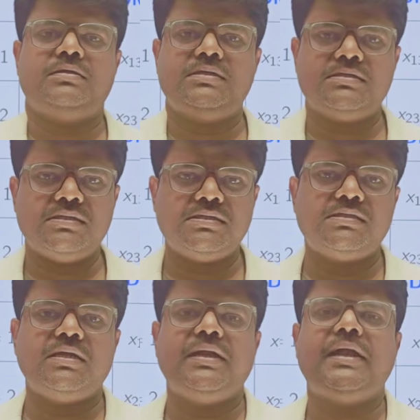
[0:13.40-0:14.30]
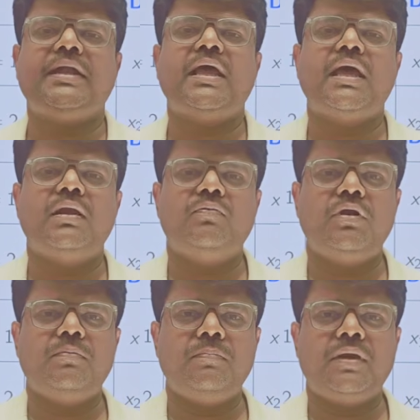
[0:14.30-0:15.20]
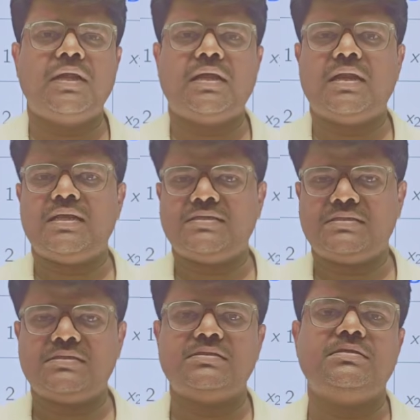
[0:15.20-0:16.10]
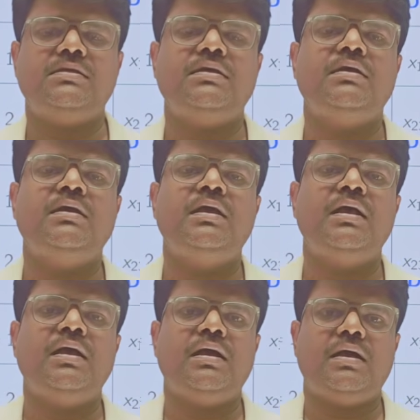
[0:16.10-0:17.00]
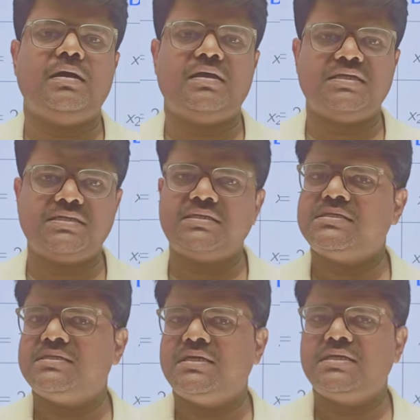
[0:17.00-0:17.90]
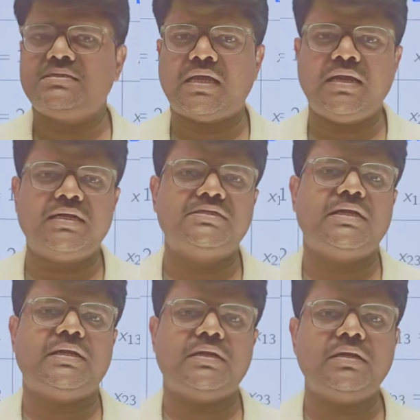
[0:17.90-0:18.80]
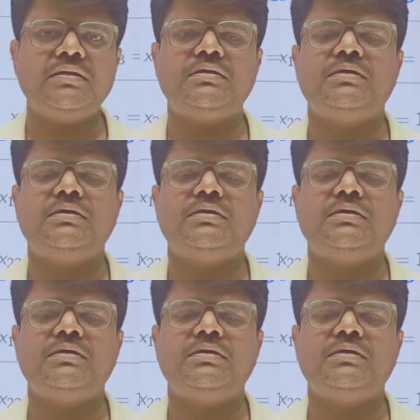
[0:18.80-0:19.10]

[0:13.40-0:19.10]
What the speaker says: This is Data Envelopment Analysis, a research series I had started.